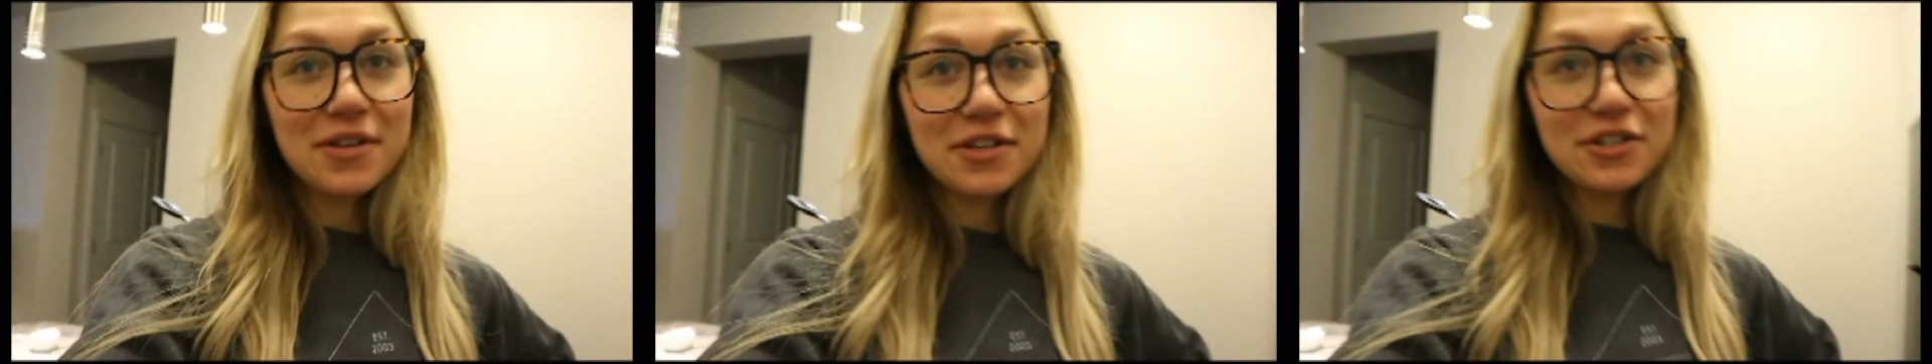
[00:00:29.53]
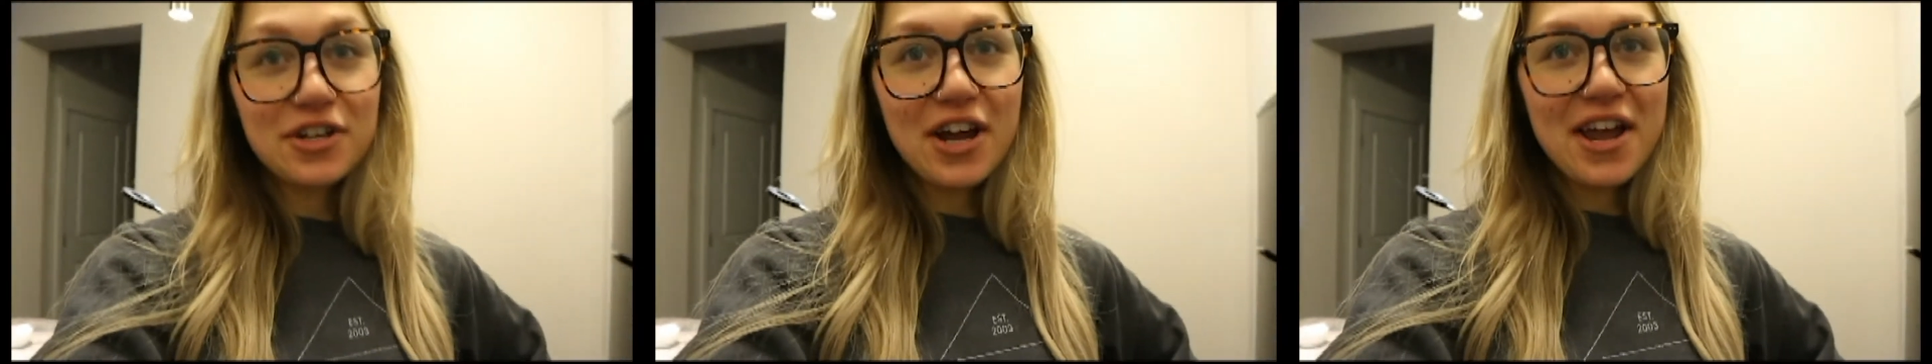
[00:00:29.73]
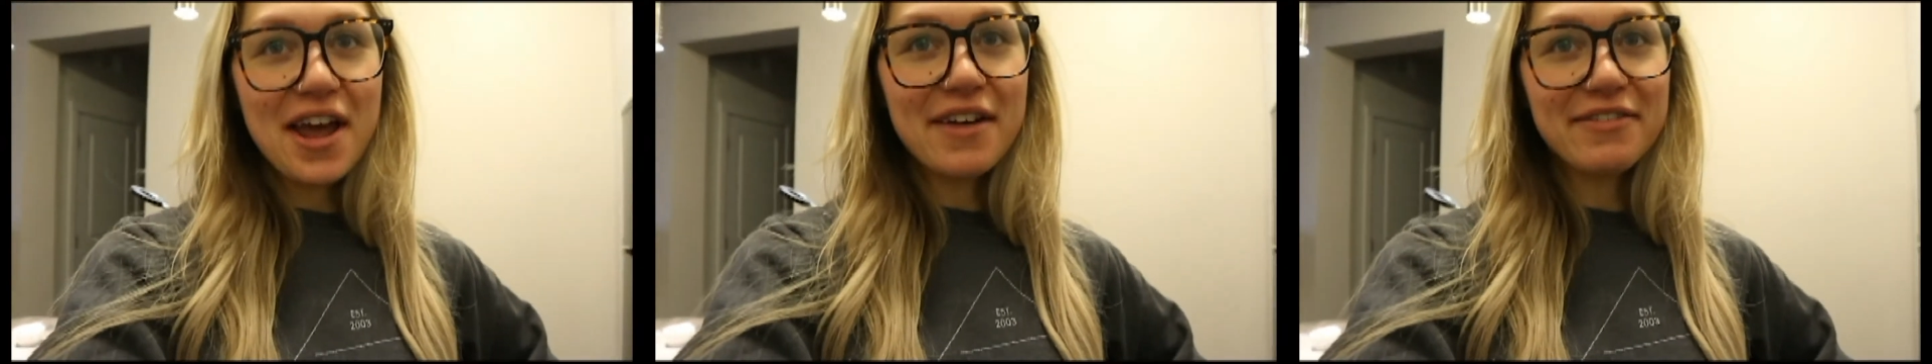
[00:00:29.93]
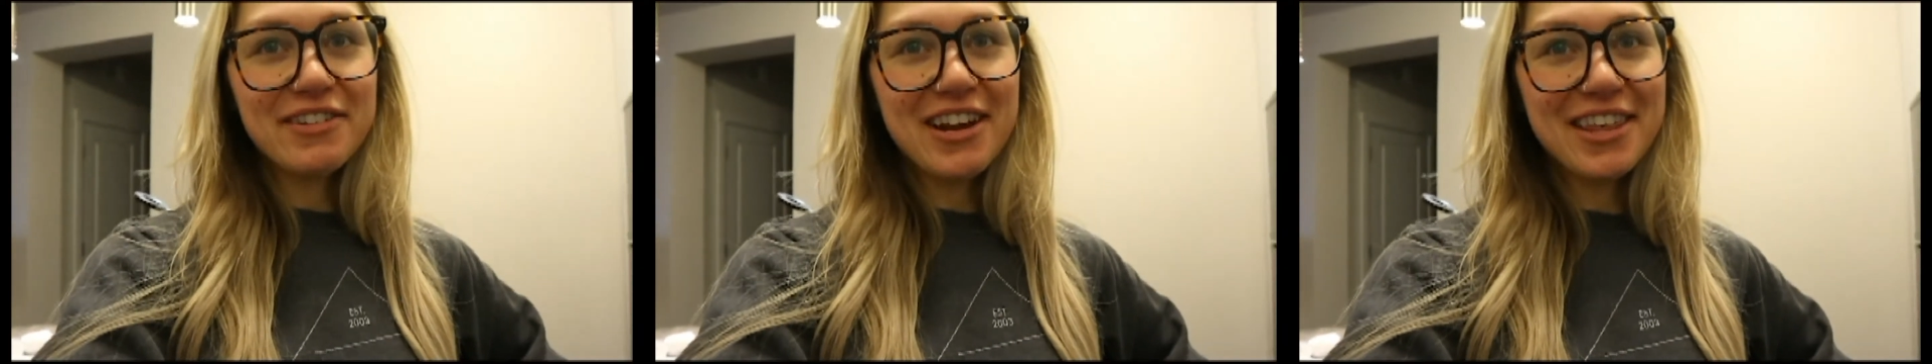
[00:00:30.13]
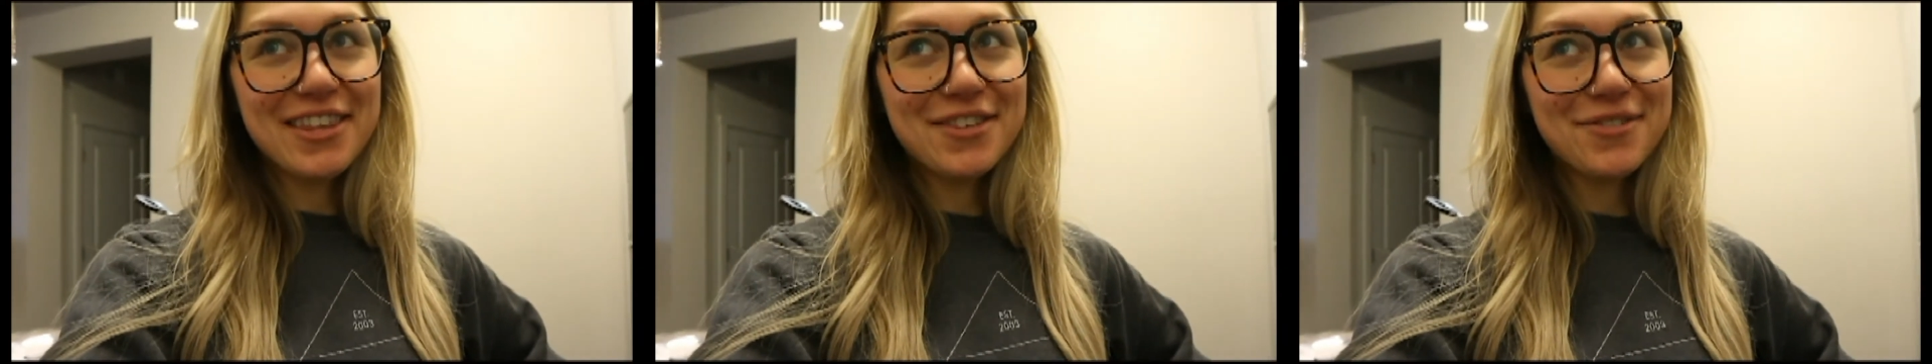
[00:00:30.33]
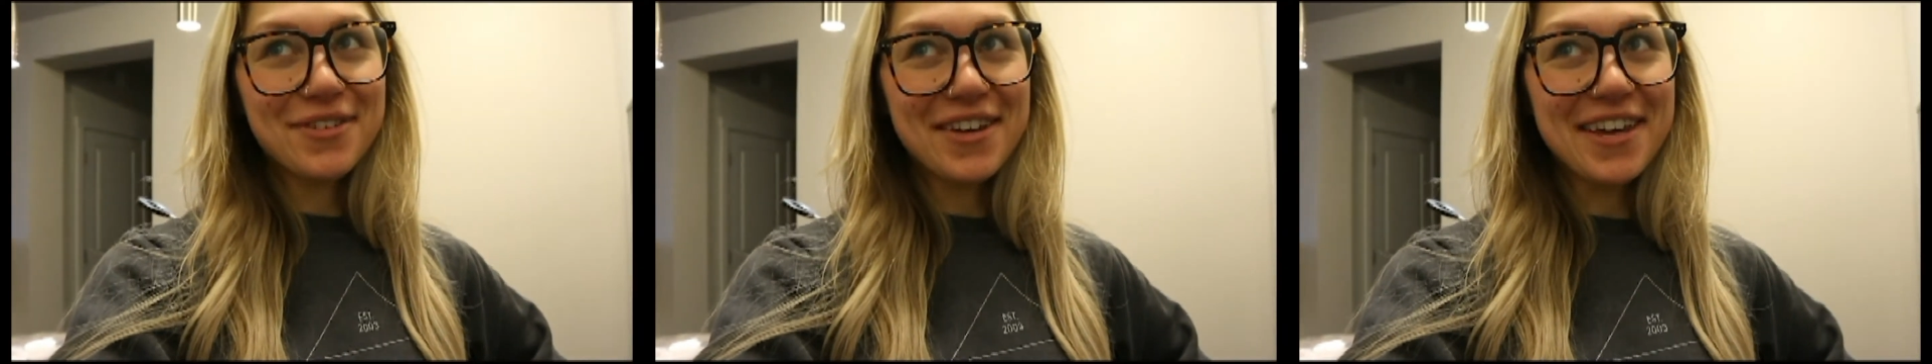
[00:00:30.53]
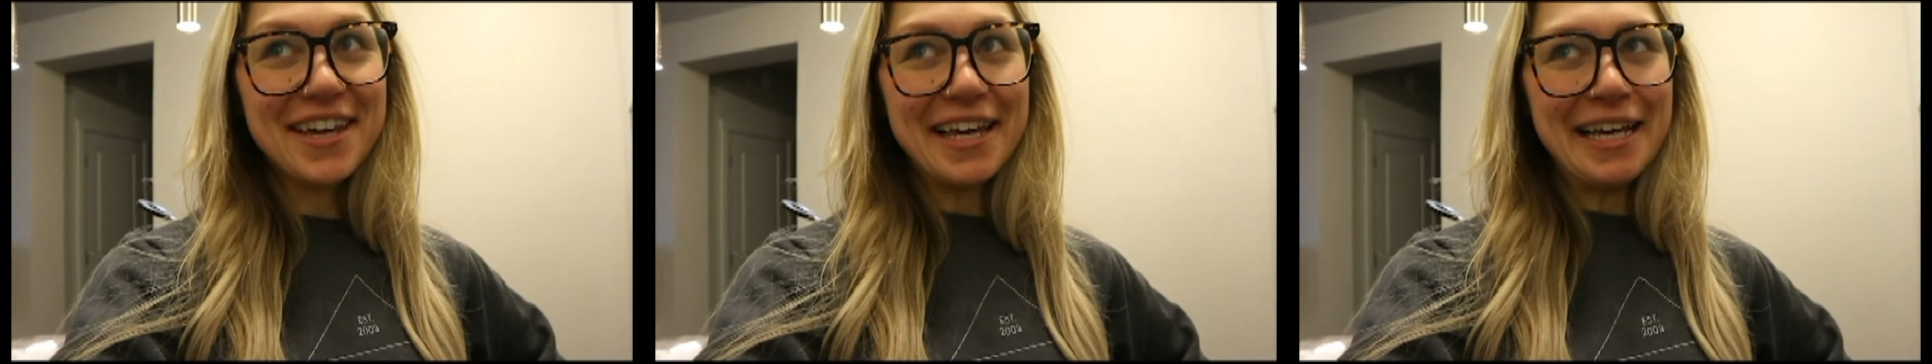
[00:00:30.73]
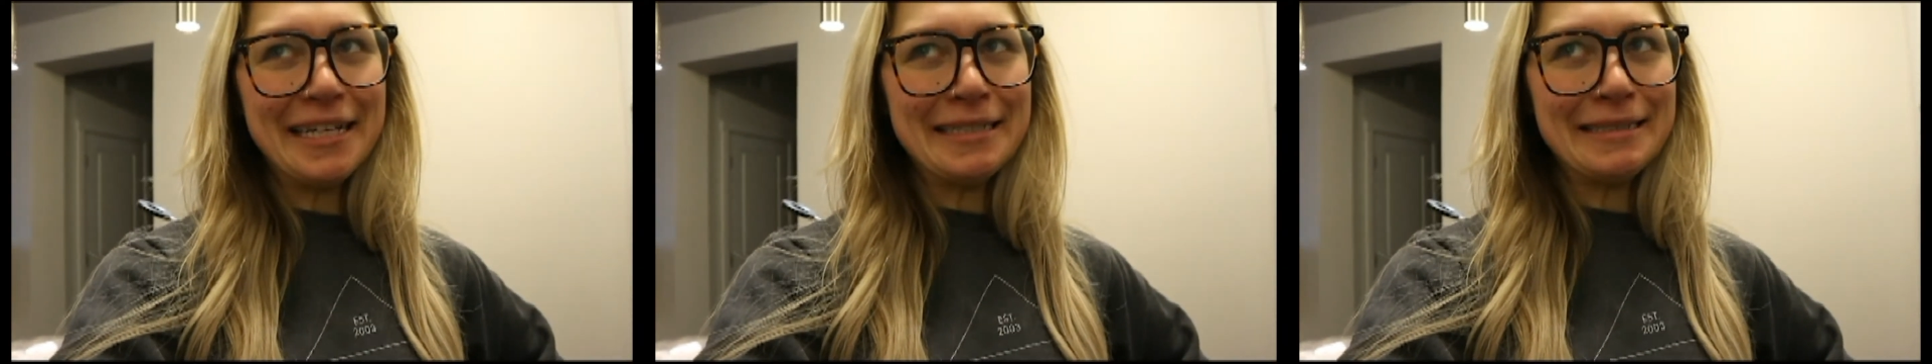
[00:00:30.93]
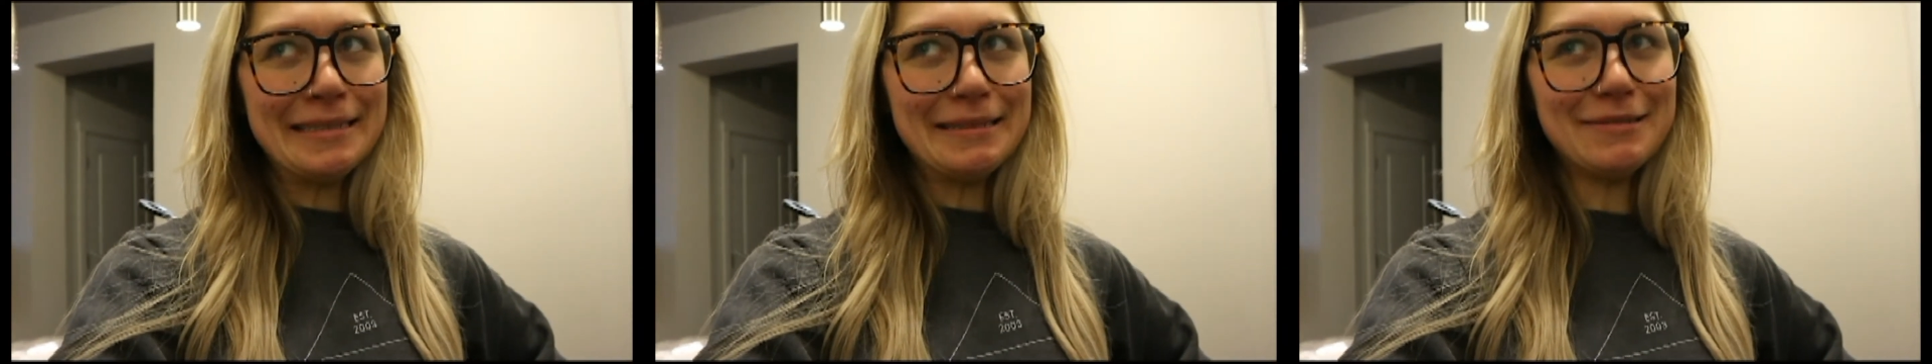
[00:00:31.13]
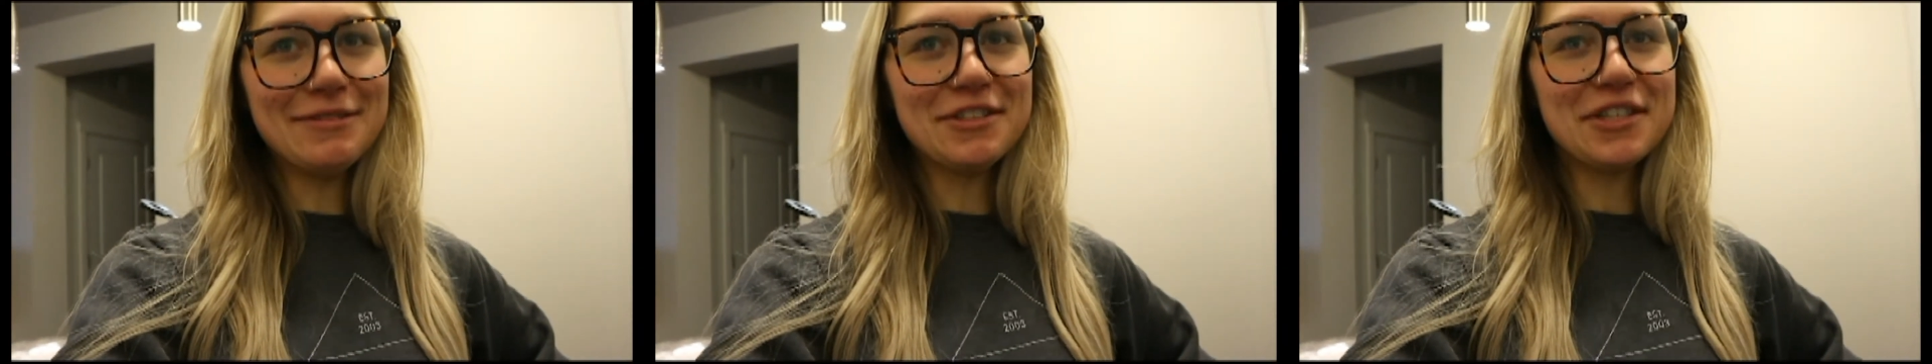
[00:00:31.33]
I'm gonna try every day this week,
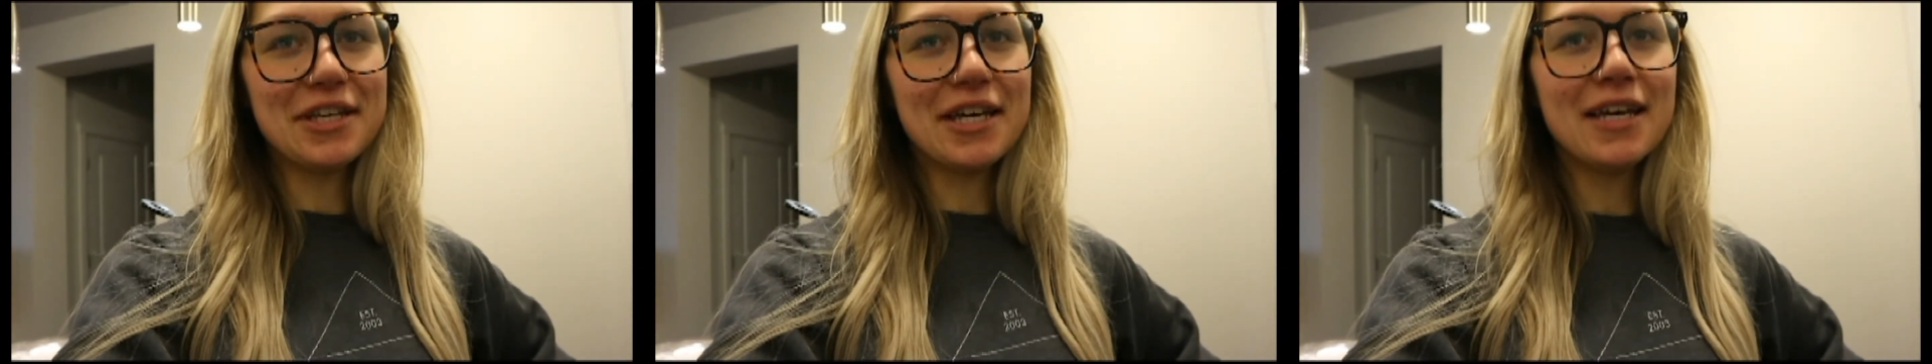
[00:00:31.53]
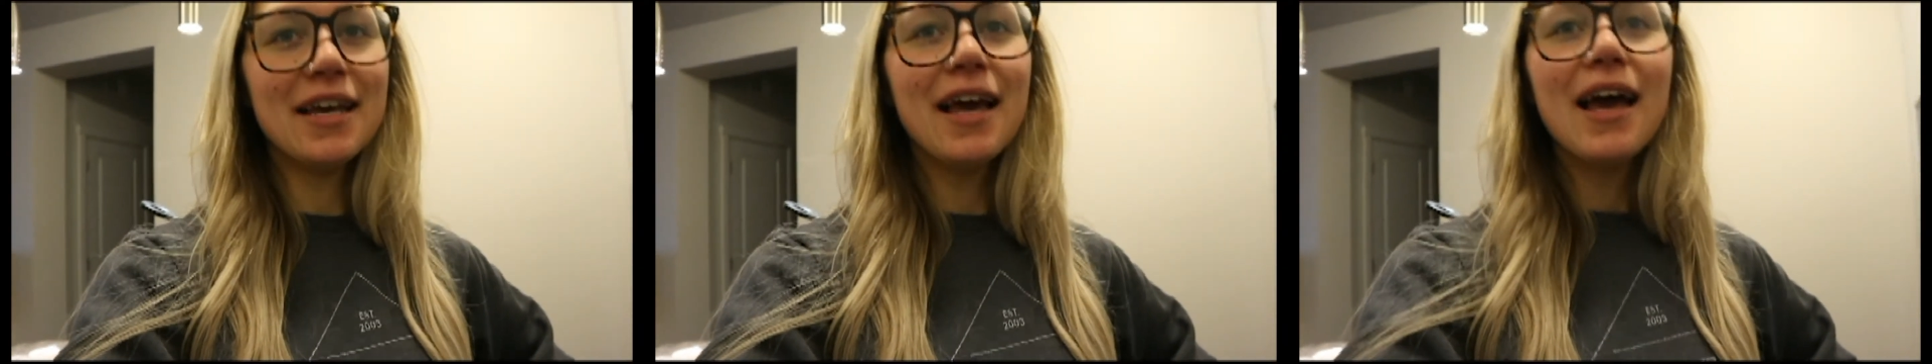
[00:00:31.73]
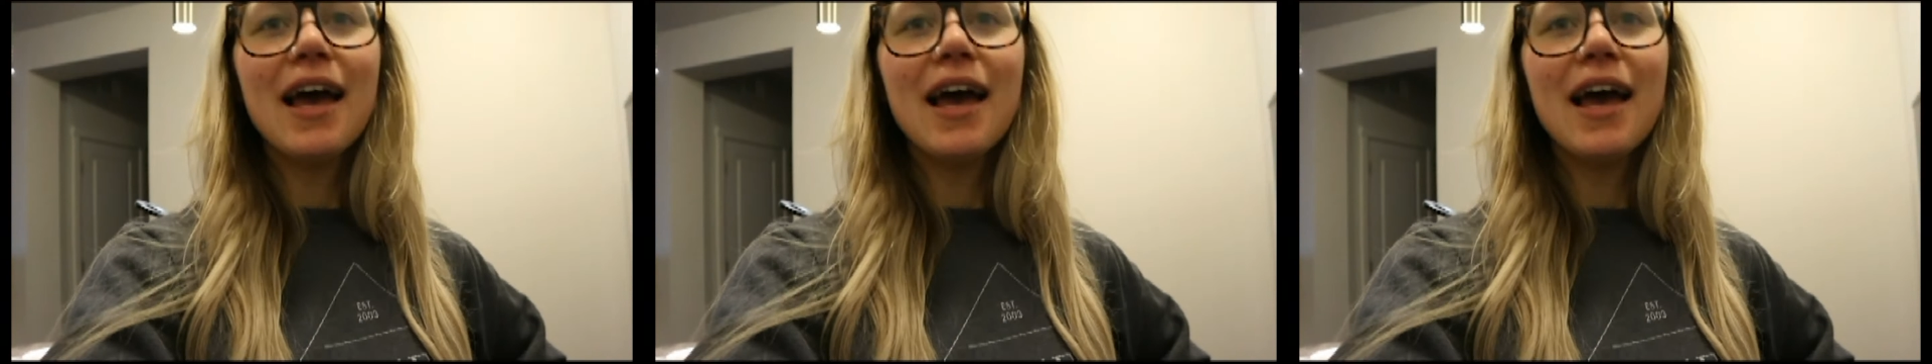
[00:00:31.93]
we'll see,